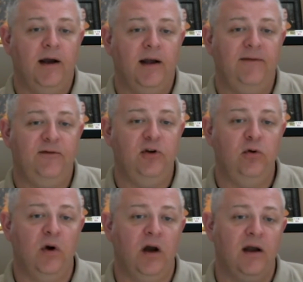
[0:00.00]
If
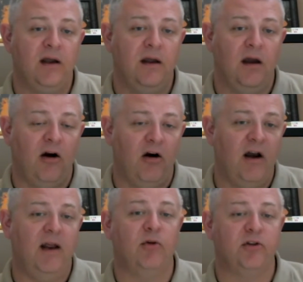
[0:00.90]
you aren't
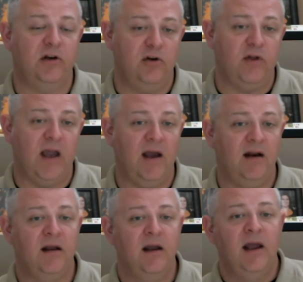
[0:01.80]
able to do
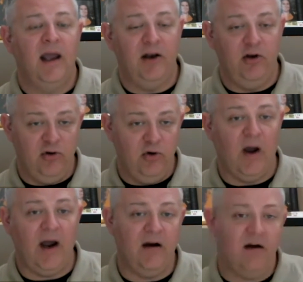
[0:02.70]
that and you do
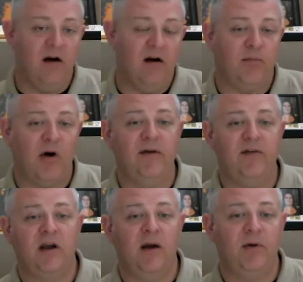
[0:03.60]
hire a
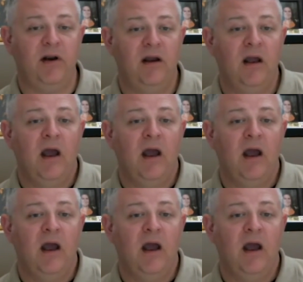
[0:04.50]
private company,